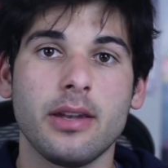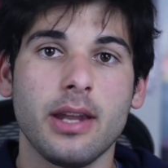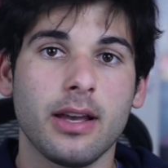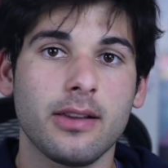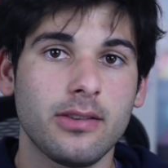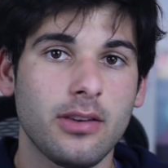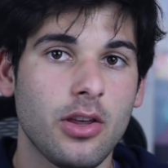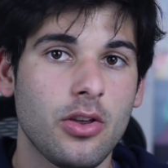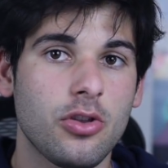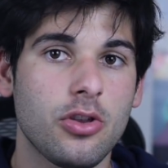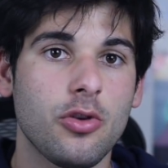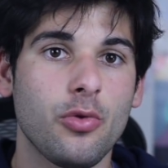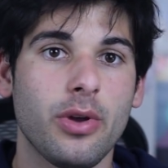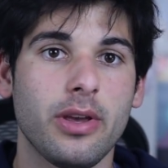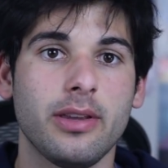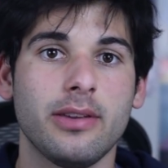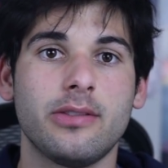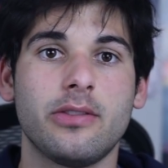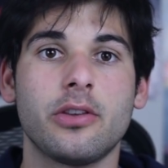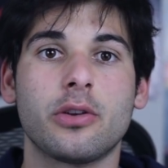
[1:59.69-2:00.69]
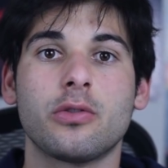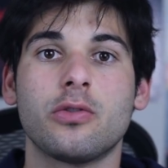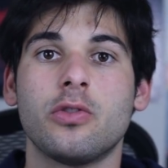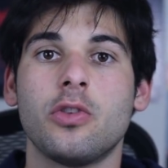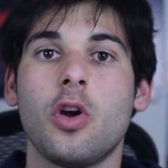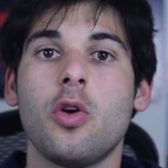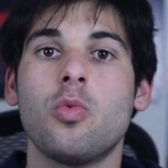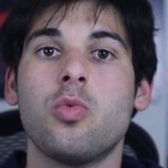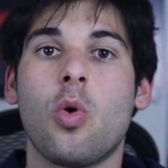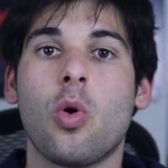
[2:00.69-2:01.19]
The next issue is there's
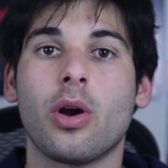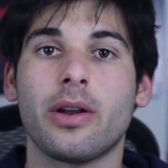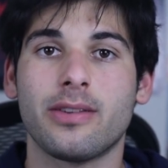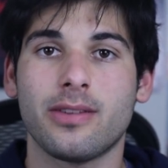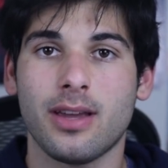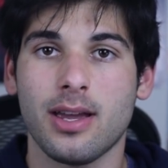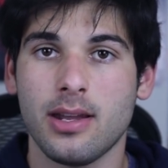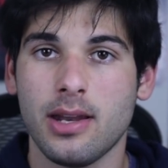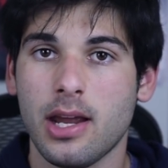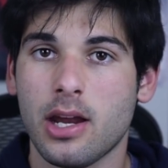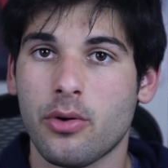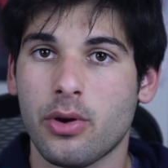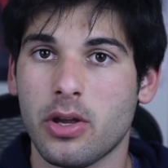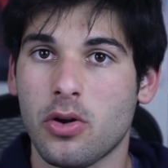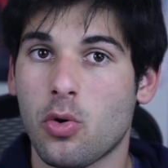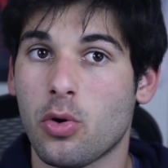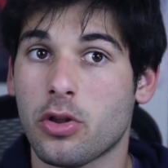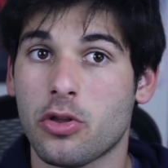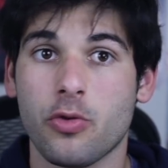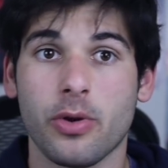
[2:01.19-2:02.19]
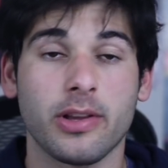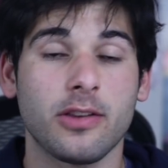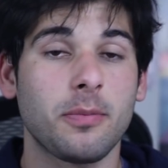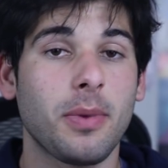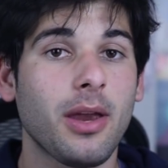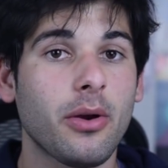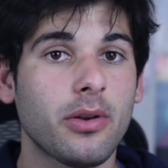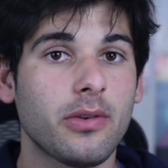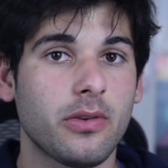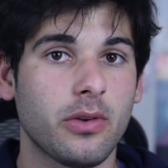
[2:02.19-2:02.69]
no warrant canary or
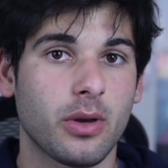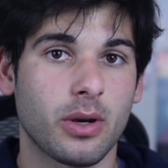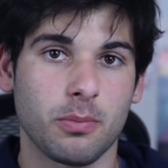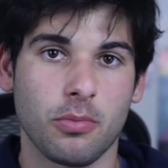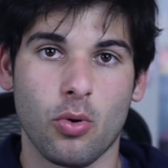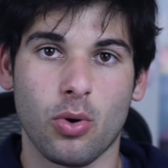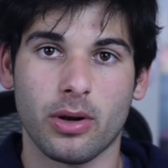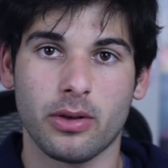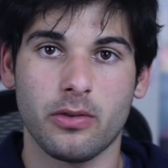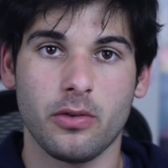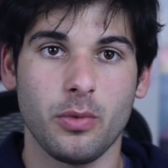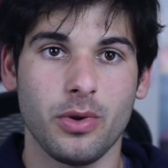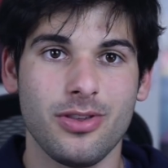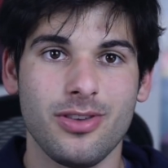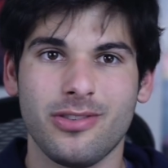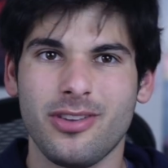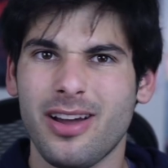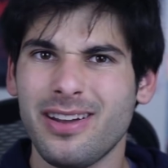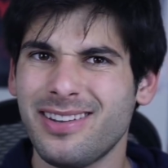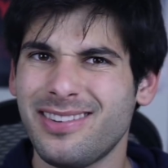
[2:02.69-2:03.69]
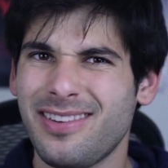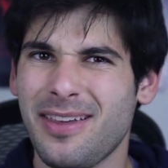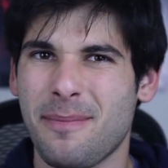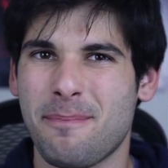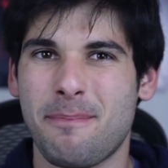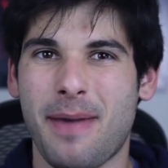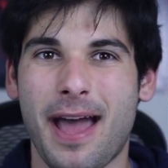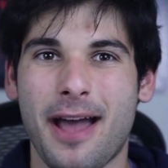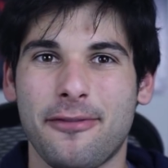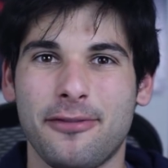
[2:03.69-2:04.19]
transparency report, which is honestly
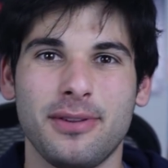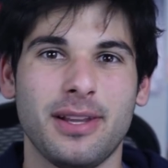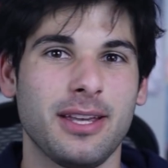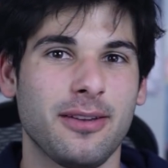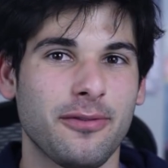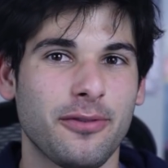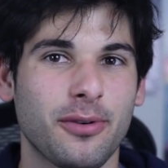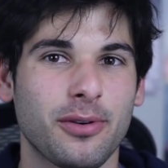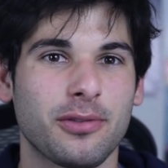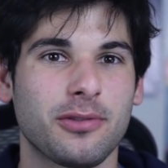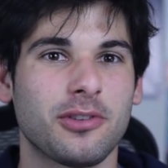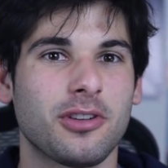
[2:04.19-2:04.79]
baffling for a